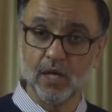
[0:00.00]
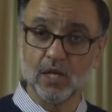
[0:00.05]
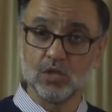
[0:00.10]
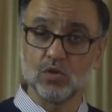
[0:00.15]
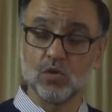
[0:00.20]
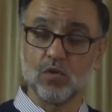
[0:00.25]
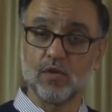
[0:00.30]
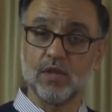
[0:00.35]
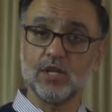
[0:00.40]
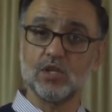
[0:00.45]

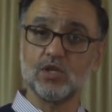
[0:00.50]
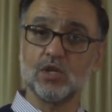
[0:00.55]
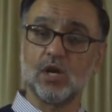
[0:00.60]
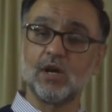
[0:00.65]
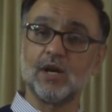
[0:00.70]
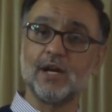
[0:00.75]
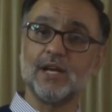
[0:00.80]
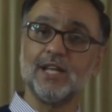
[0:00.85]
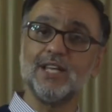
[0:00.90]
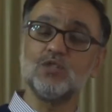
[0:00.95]
So these
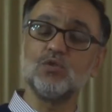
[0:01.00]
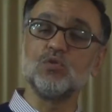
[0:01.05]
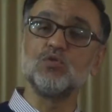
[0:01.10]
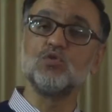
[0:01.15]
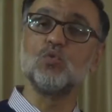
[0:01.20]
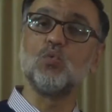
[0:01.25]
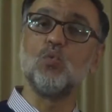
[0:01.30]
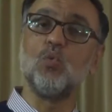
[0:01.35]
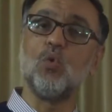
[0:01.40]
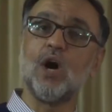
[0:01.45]
are
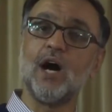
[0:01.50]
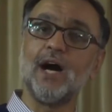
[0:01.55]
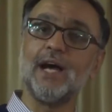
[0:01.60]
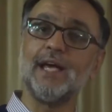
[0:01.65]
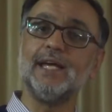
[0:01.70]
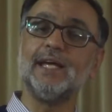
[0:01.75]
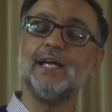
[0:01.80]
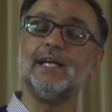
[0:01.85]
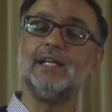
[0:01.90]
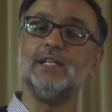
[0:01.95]
reasons
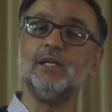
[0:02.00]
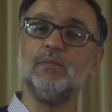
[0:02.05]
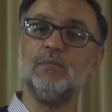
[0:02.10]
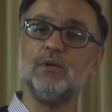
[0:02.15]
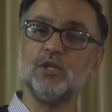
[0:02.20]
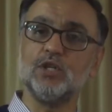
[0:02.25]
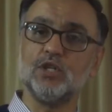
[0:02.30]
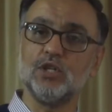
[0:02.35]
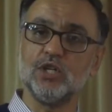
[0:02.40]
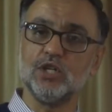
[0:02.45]
why
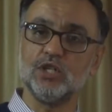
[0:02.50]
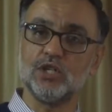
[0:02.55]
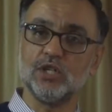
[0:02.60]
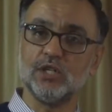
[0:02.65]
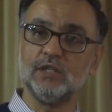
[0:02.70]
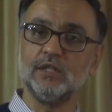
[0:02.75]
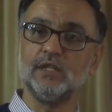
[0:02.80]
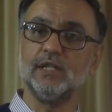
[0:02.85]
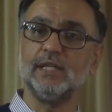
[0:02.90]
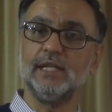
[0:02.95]

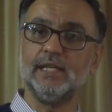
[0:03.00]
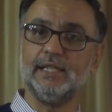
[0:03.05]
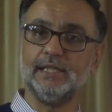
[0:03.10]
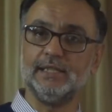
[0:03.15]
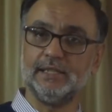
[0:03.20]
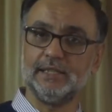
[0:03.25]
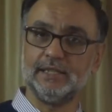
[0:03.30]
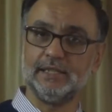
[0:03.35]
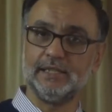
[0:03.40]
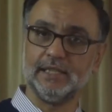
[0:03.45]
depreciation
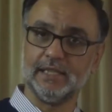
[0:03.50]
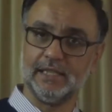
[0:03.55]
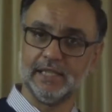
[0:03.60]
is